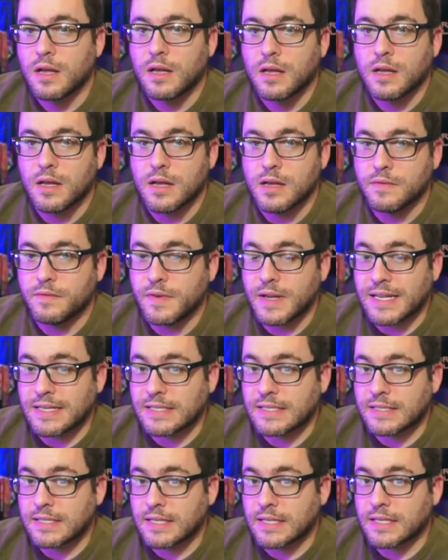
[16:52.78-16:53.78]

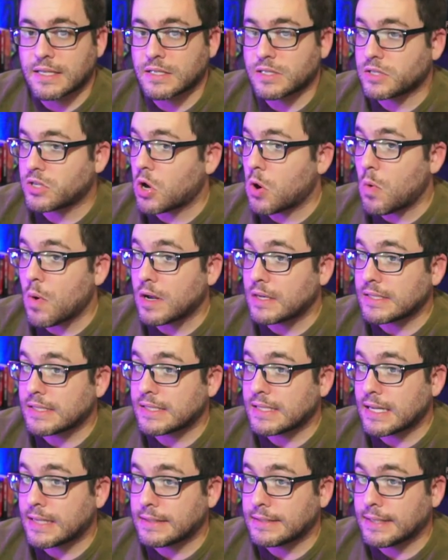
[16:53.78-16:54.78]
advanced tickets go on
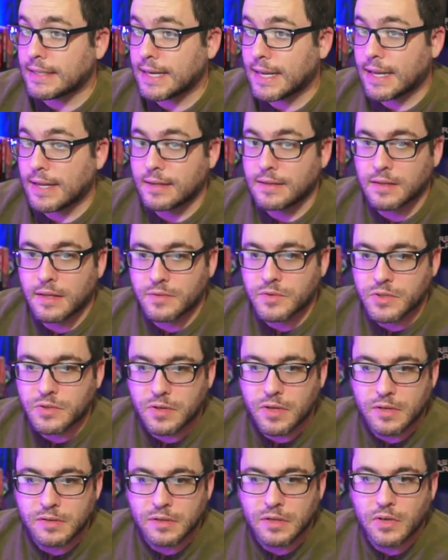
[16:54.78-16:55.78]
sale today. That was two
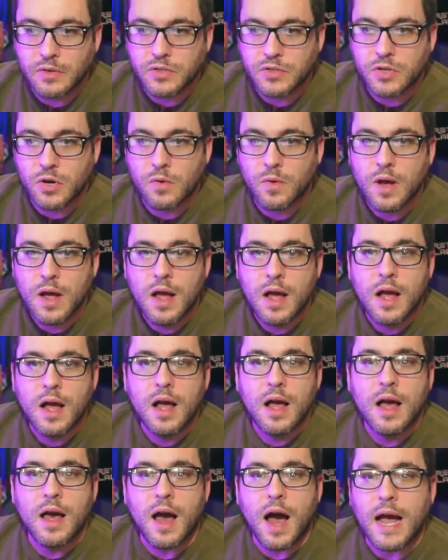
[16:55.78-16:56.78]
days ago. So
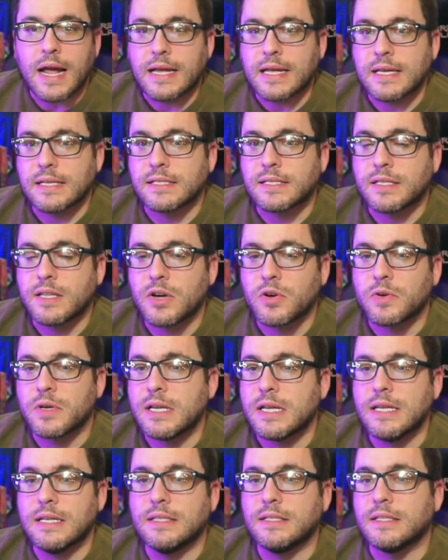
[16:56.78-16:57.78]
I guess there
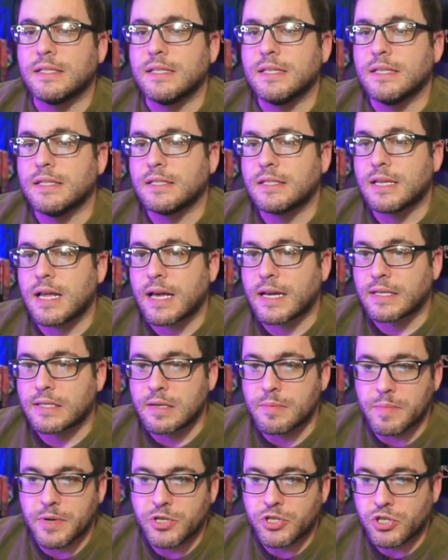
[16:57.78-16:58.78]
is this
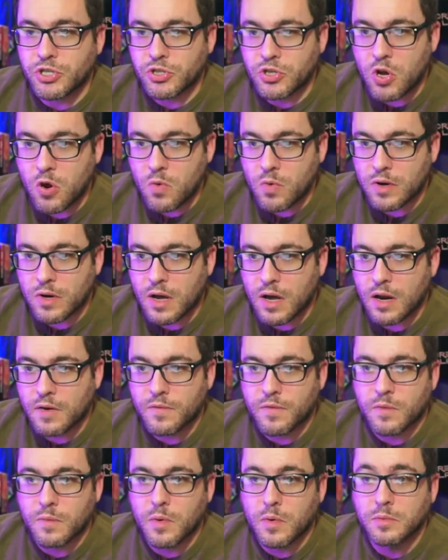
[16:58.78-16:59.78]
exhibition going on
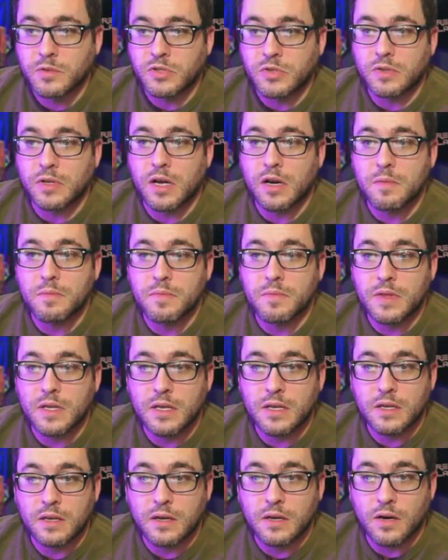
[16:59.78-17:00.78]
for Mobile Suit Gundam:
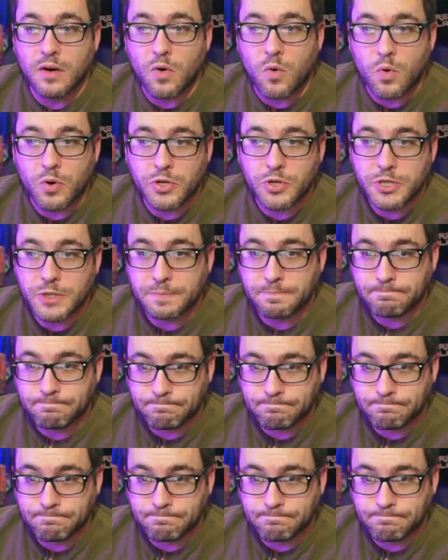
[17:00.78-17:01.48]
The uh, Origin,